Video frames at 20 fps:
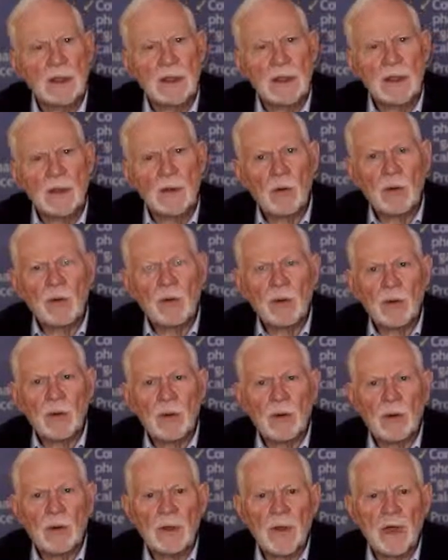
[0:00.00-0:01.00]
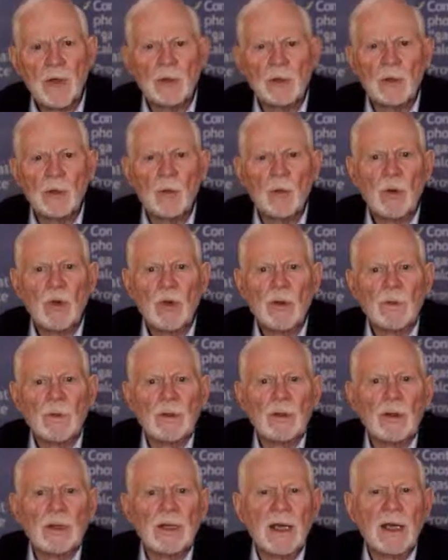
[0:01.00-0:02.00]
And it also turned out that
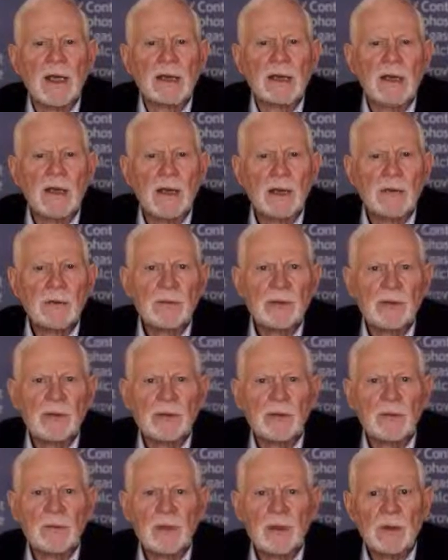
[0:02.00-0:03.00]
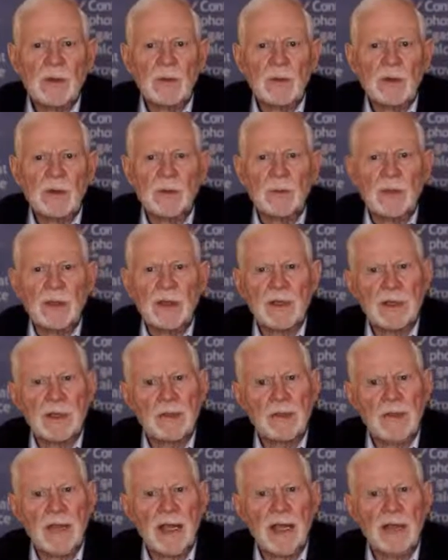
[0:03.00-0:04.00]
Wakefield had conflicts of interest
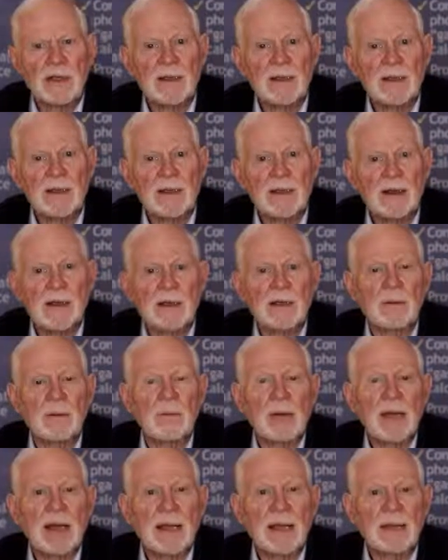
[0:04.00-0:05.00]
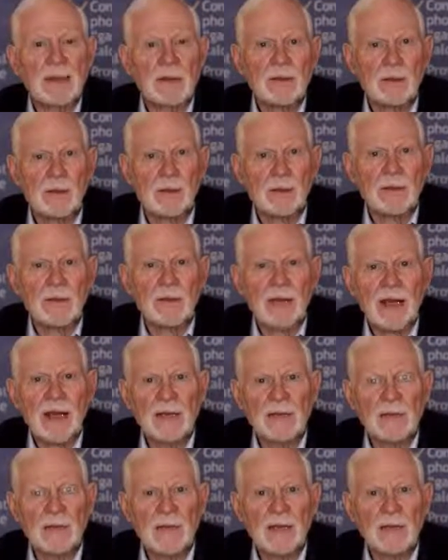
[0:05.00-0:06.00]
because he had gotten a patent on a
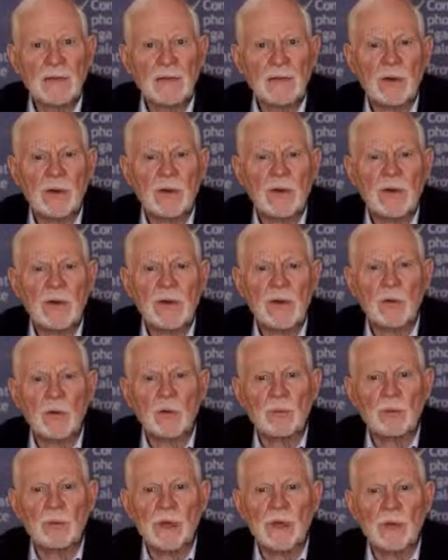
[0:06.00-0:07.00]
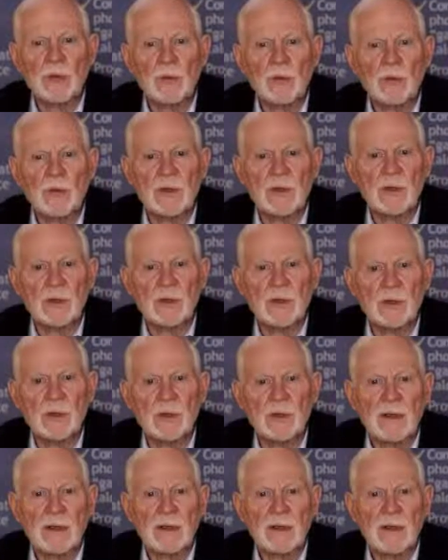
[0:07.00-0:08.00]
vaccine for a single measles
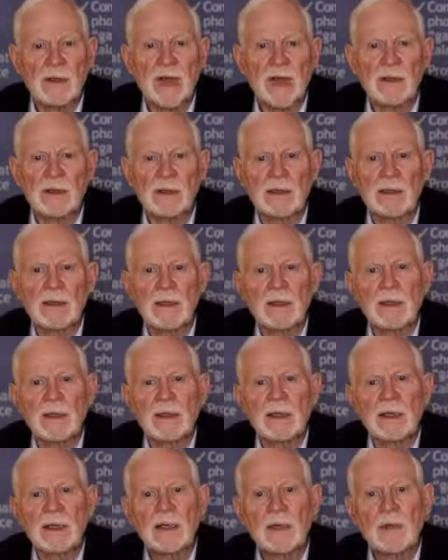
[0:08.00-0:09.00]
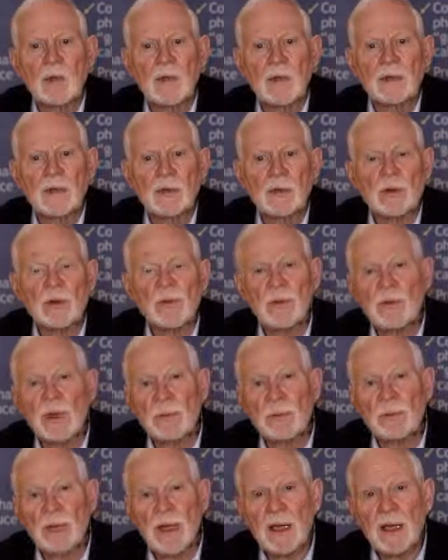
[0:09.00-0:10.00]
shot, and also was
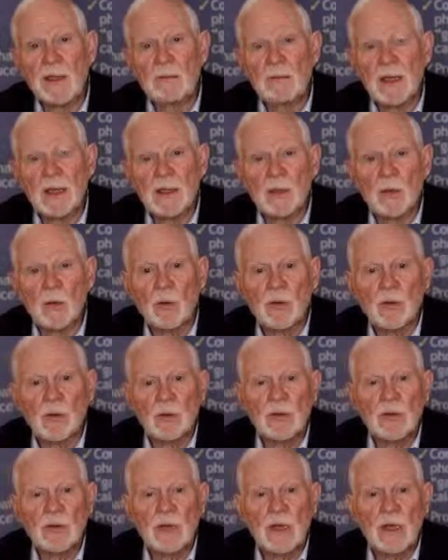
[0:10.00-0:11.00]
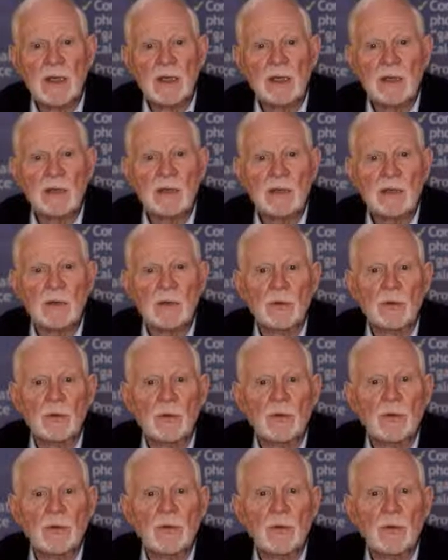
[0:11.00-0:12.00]
being paid by lawyers seeking to
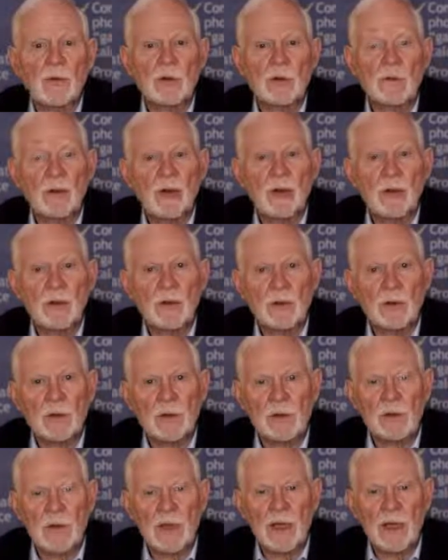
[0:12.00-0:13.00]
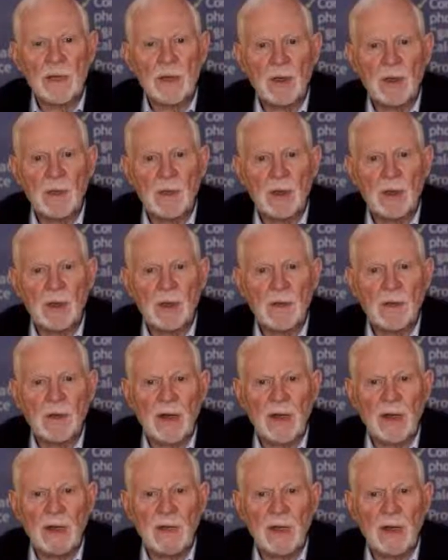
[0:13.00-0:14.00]
sue the makers of the MMR
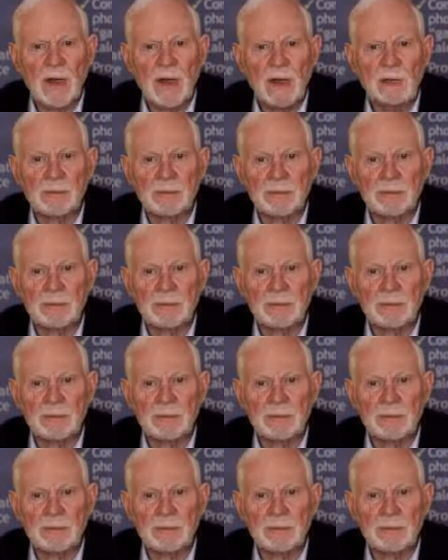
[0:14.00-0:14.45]
vaccine.